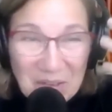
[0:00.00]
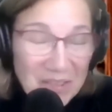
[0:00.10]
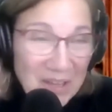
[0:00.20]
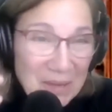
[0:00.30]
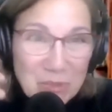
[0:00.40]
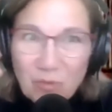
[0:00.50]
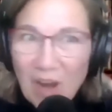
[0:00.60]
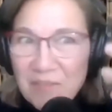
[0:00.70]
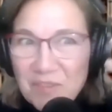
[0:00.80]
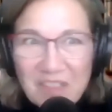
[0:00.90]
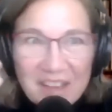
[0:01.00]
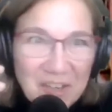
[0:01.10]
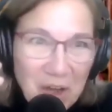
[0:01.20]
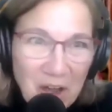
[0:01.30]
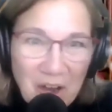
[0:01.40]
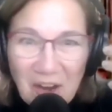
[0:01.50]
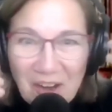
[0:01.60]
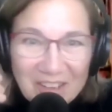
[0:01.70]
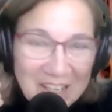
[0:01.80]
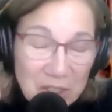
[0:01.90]
them driving that
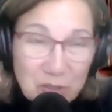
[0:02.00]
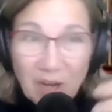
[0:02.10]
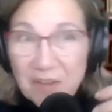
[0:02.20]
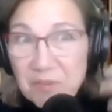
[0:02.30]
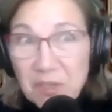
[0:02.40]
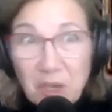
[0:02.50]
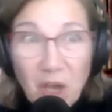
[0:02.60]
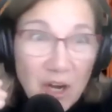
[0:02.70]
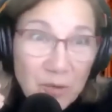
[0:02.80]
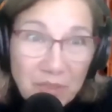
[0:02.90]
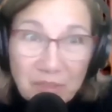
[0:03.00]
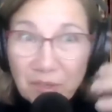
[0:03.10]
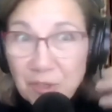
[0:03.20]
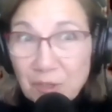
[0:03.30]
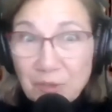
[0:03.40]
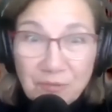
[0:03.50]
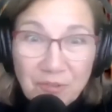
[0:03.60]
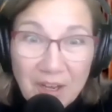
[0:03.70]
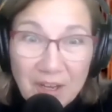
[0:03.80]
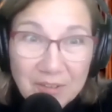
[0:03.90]
car, driving the car with their
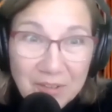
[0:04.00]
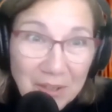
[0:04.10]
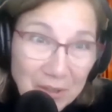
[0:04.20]
girlfriend,